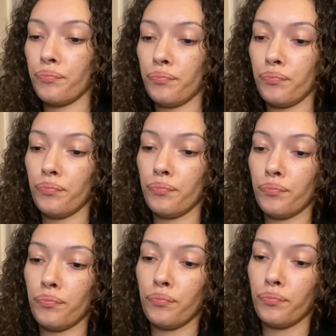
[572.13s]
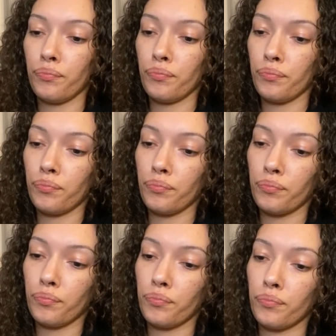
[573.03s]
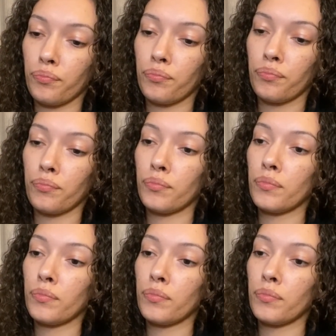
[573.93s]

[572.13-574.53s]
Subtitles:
No one is speaking in this clip.